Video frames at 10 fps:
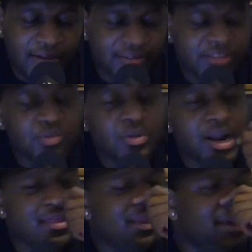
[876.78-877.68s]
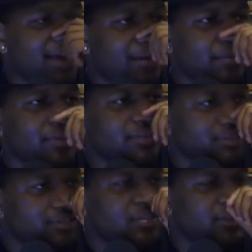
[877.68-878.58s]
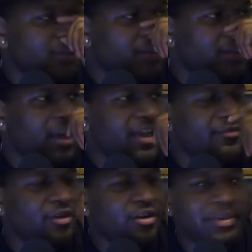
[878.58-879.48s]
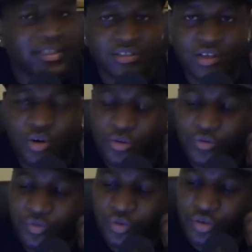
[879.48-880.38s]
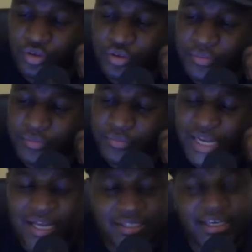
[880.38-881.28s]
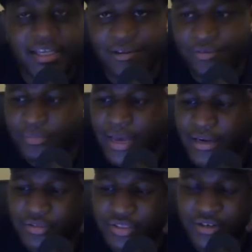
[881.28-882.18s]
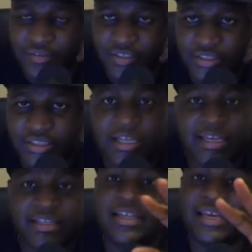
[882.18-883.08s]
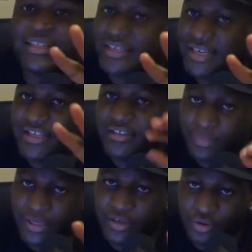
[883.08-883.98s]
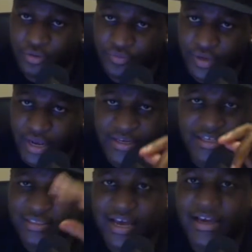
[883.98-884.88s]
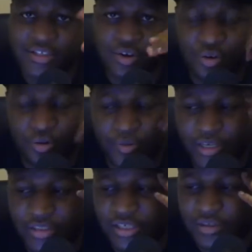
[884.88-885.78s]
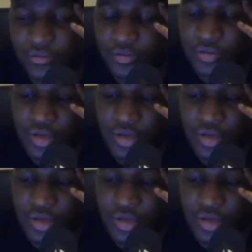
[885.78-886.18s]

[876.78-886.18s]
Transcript: this is what I think happened. Aye Verb is known for not taking every battle seriously. Late lately, he's been known for that, and that's not his whole career in general.